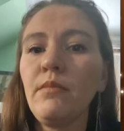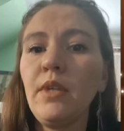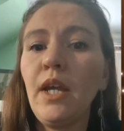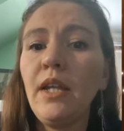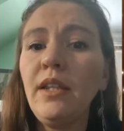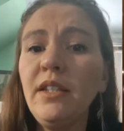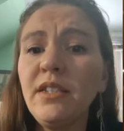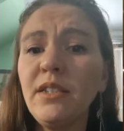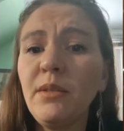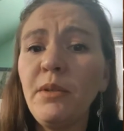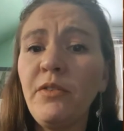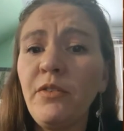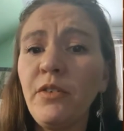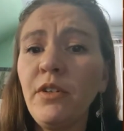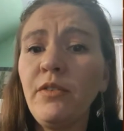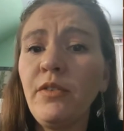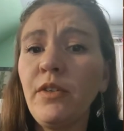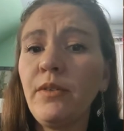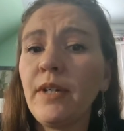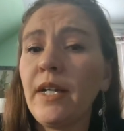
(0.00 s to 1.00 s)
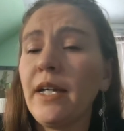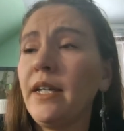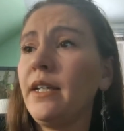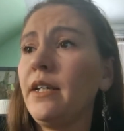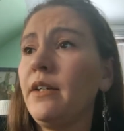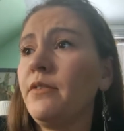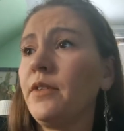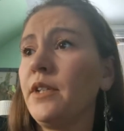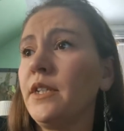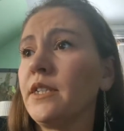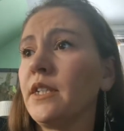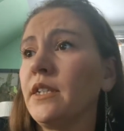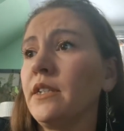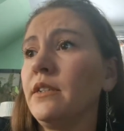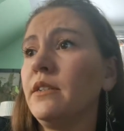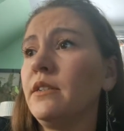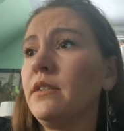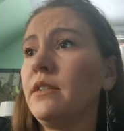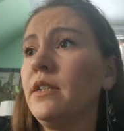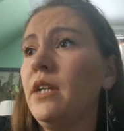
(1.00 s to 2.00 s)
And this could be for a variety of
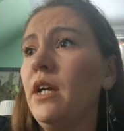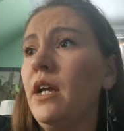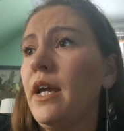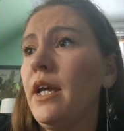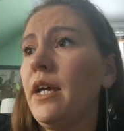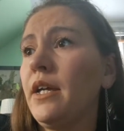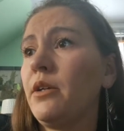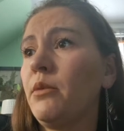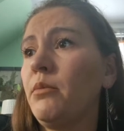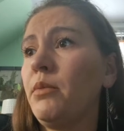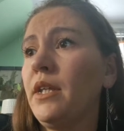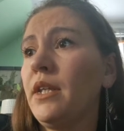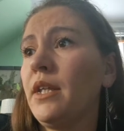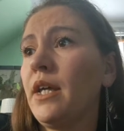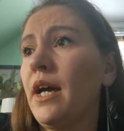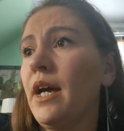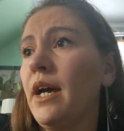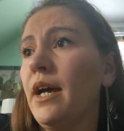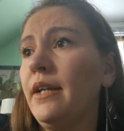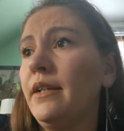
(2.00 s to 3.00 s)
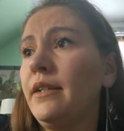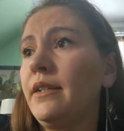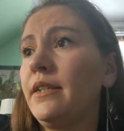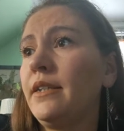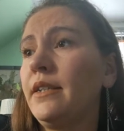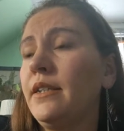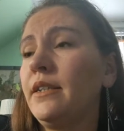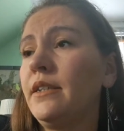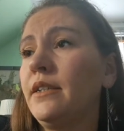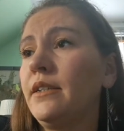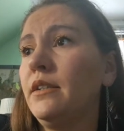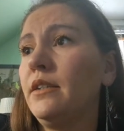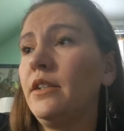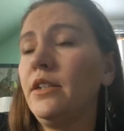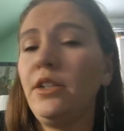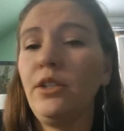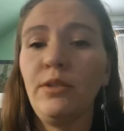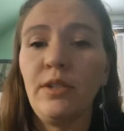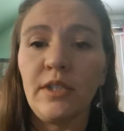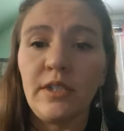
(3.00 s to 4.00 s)
reasons. It could be that the
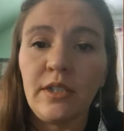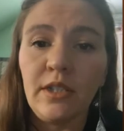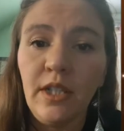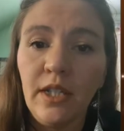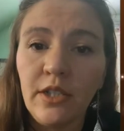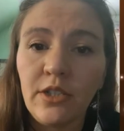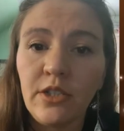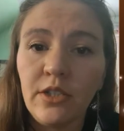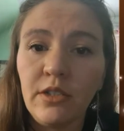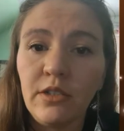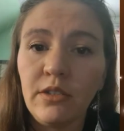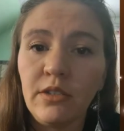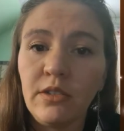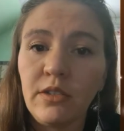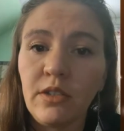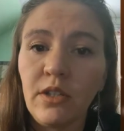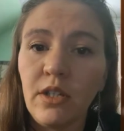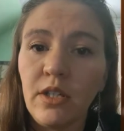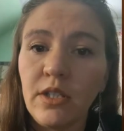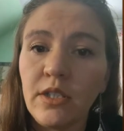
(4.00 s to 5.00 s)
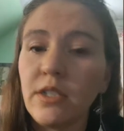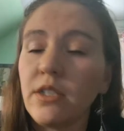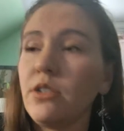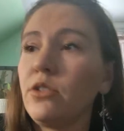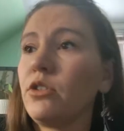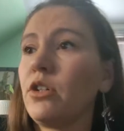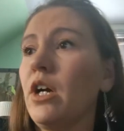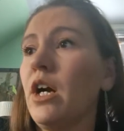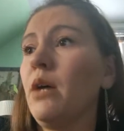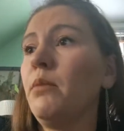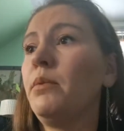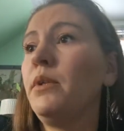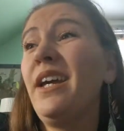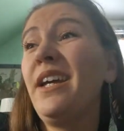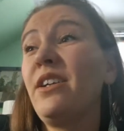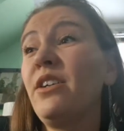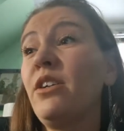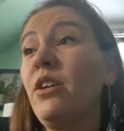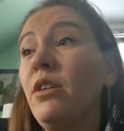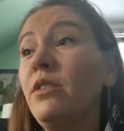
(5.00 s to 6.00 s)
US elections caused a drop. It
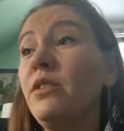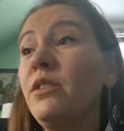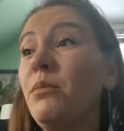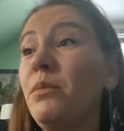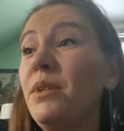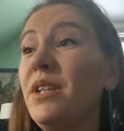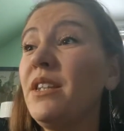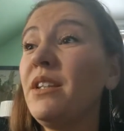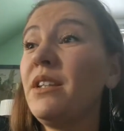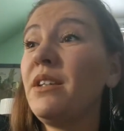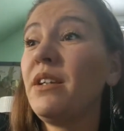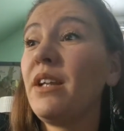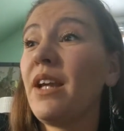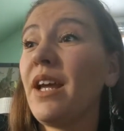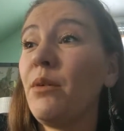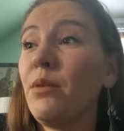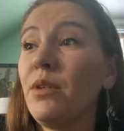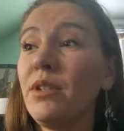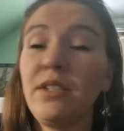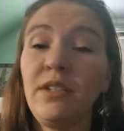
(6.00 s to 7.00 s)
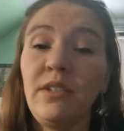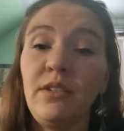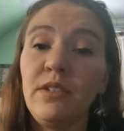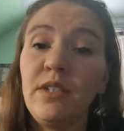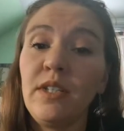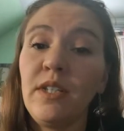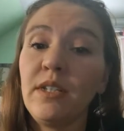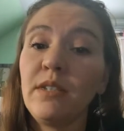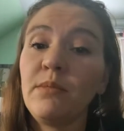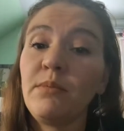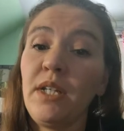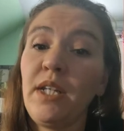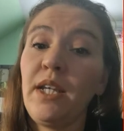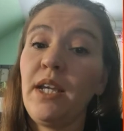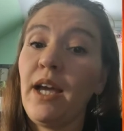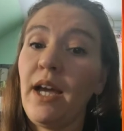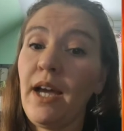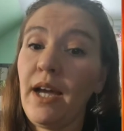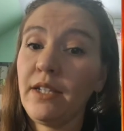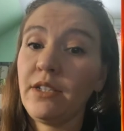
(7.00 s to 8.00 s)
could also be that I wasn't using as many
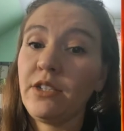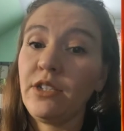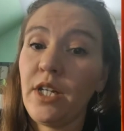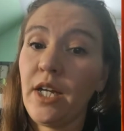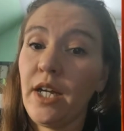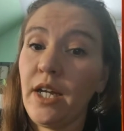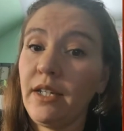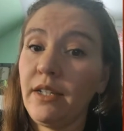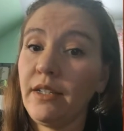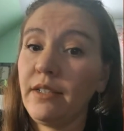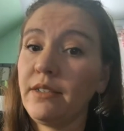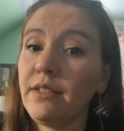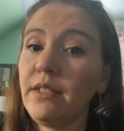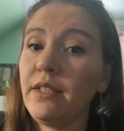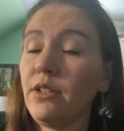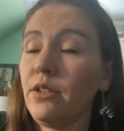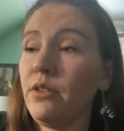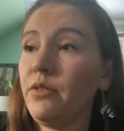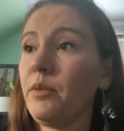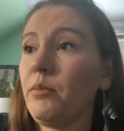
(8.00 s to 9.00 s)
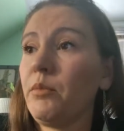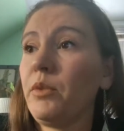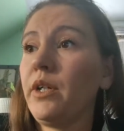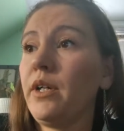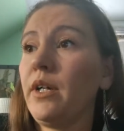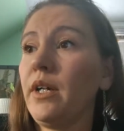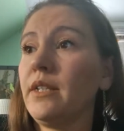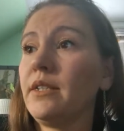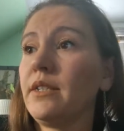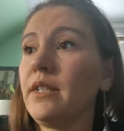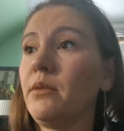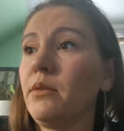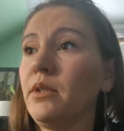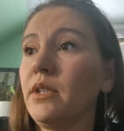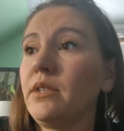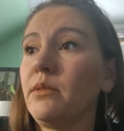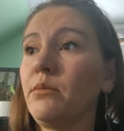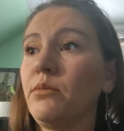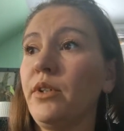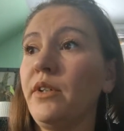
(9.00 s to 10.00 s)
hashtags in November as I was
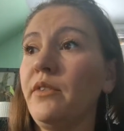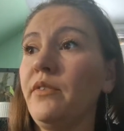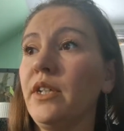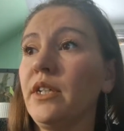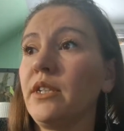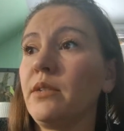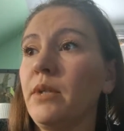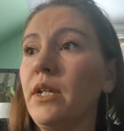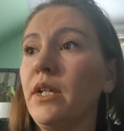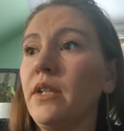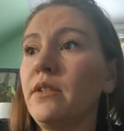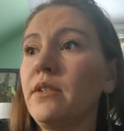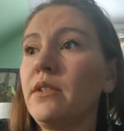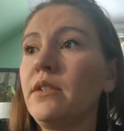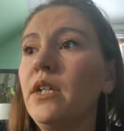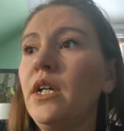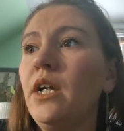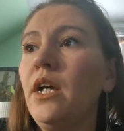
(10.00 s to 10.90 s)
in previous months.